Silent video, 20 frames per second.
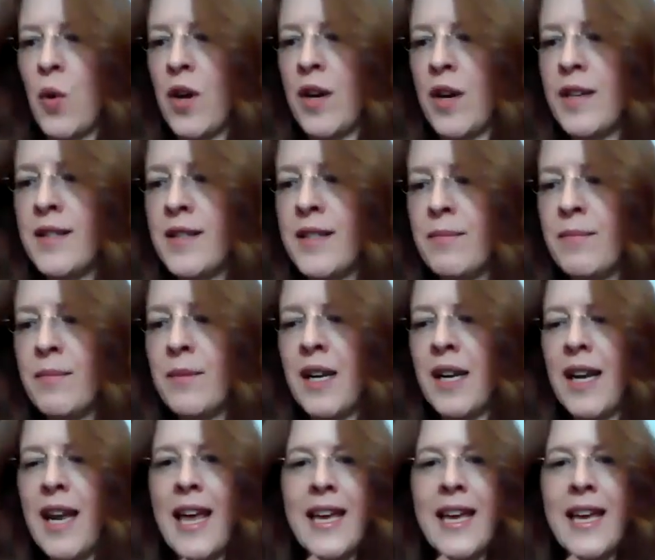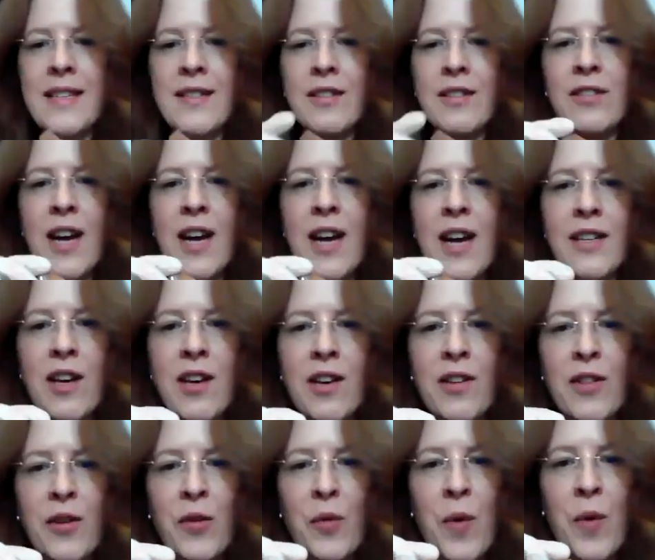one. It's some glazed red
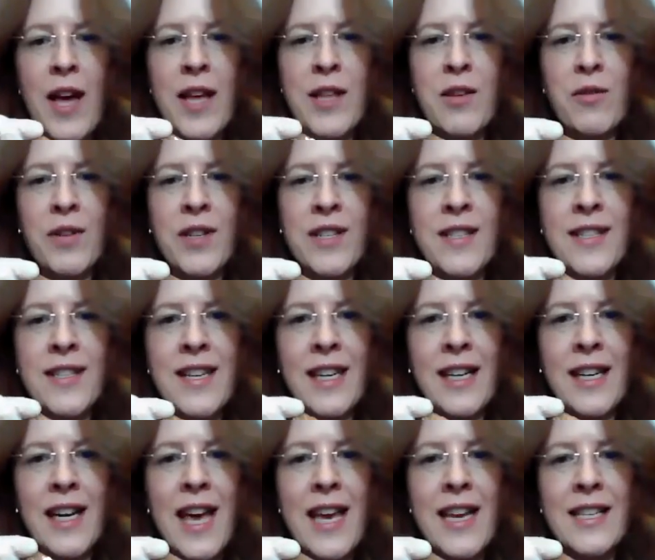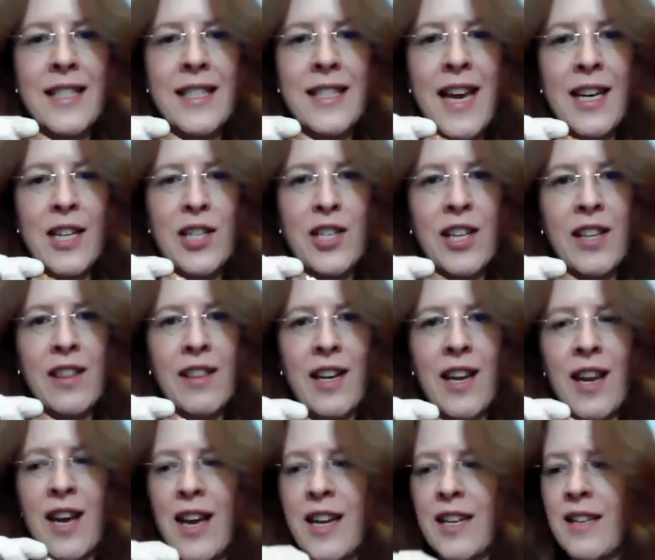earthenware. You can see the glaze catching the
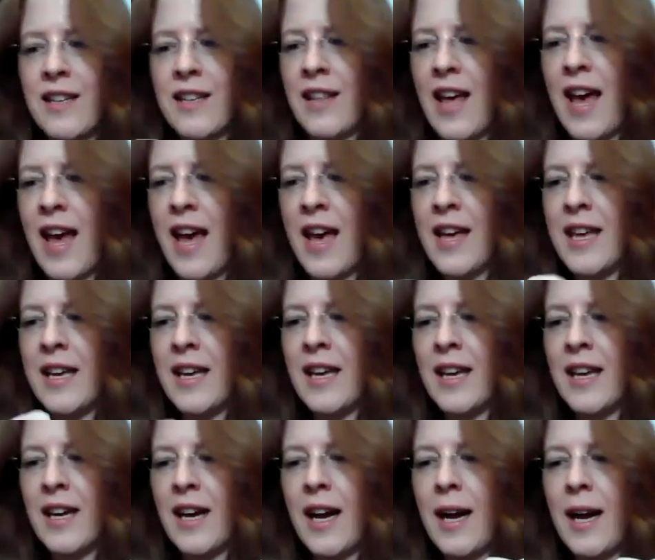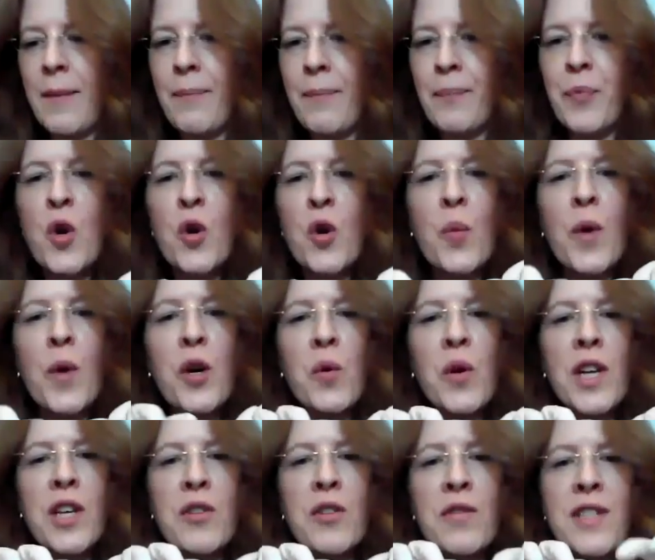light there. We
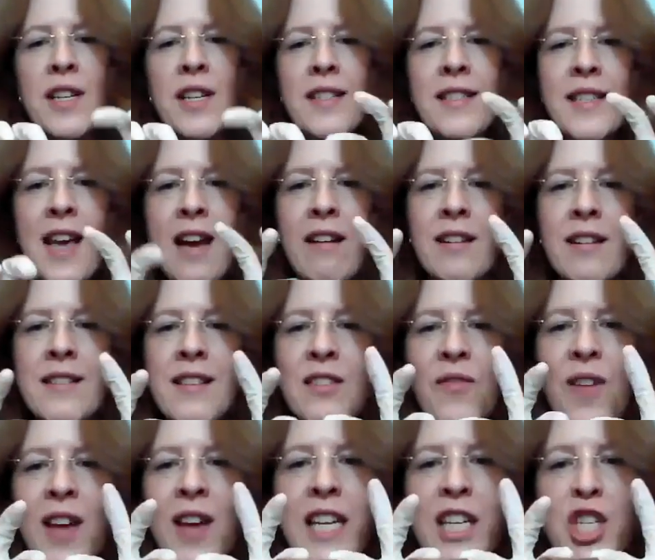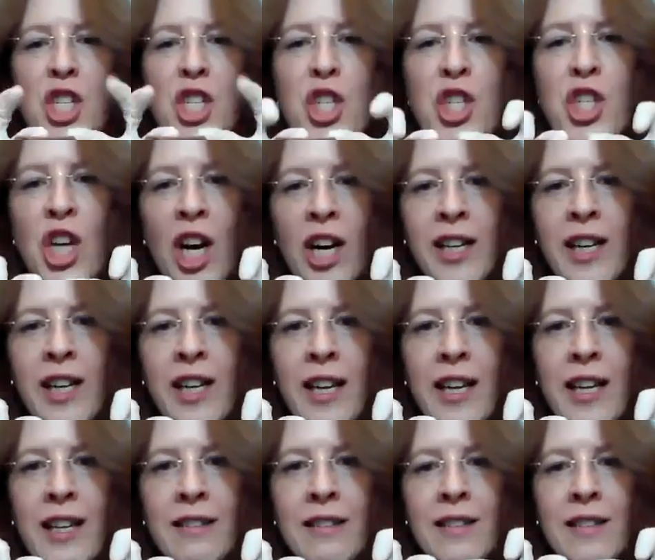call it utilitarian because it's fairly
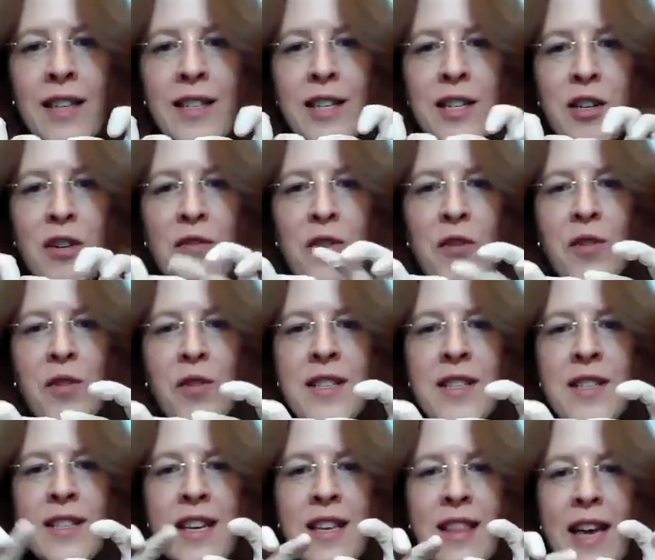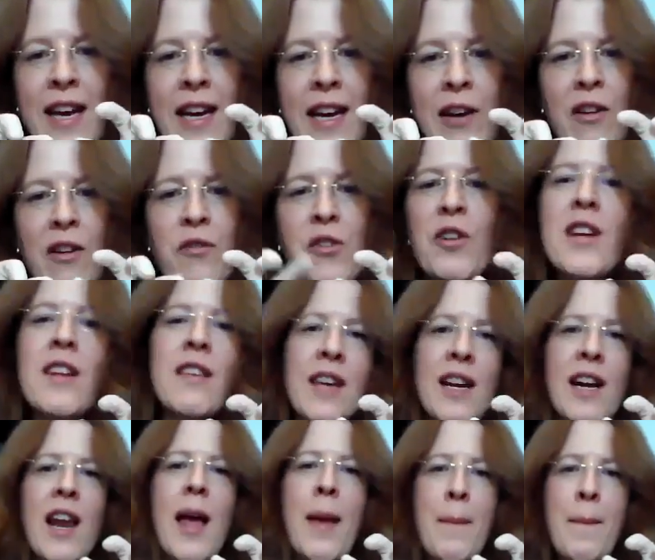chunky. I don't know if you can see that. Now, if you're anything
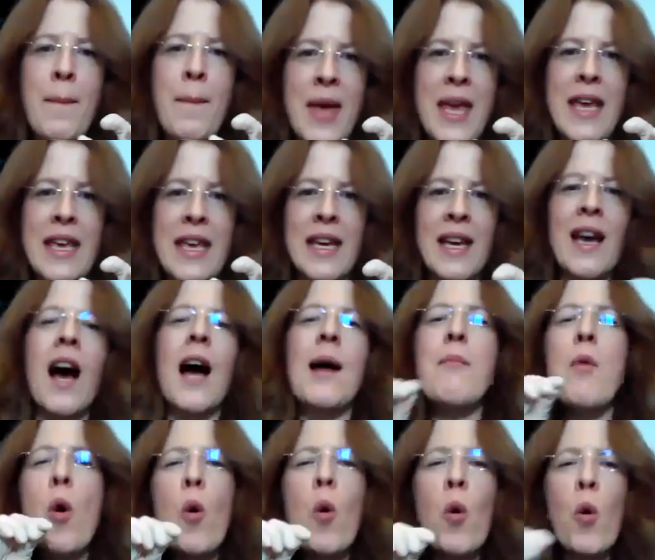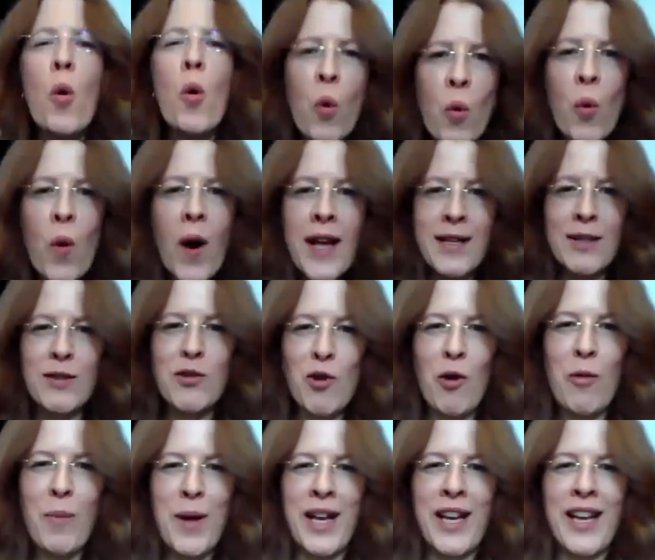like me, I'm always
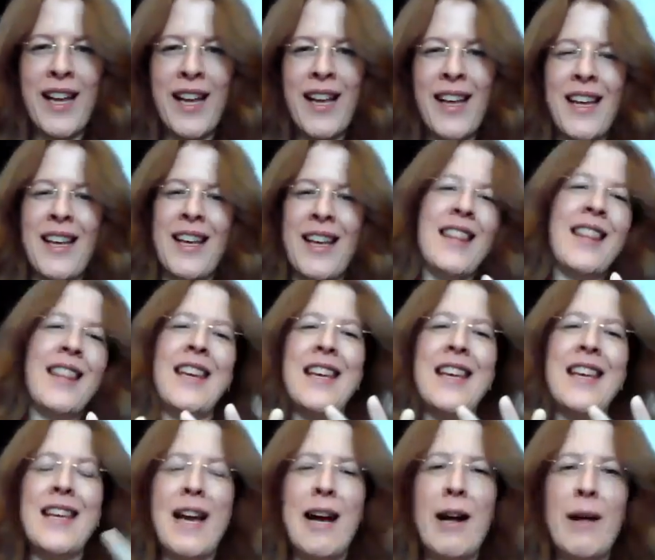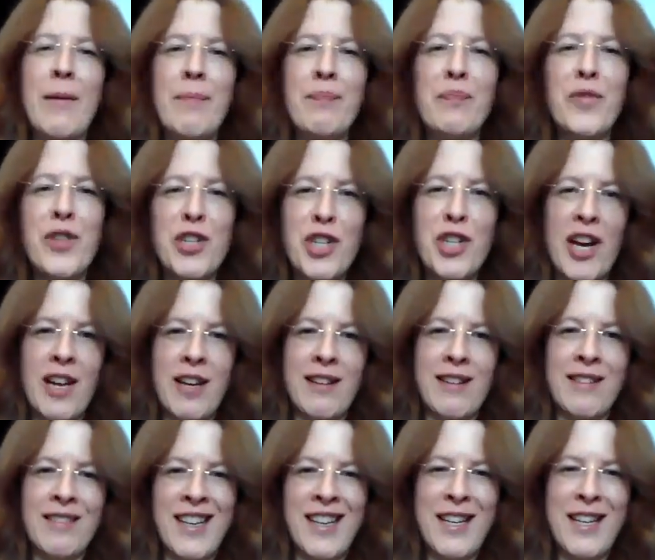dropping the
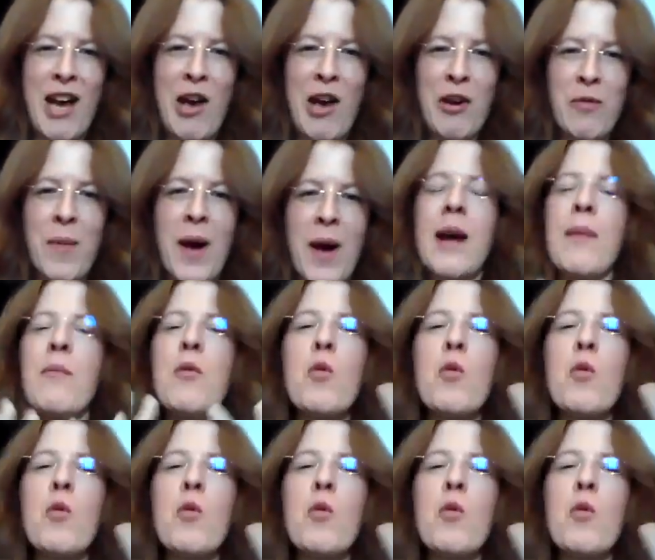china at home, and I'm